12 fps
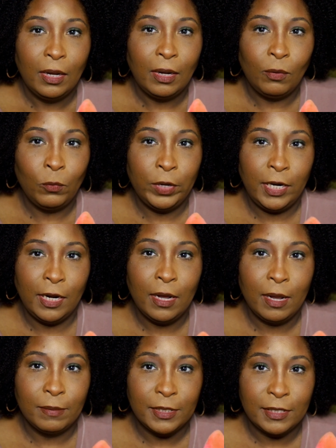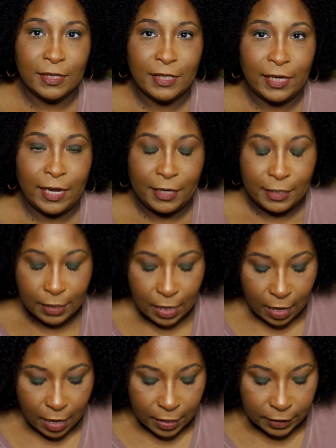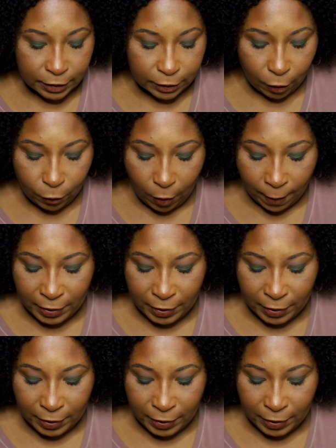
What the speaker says: when it comes to setting. So,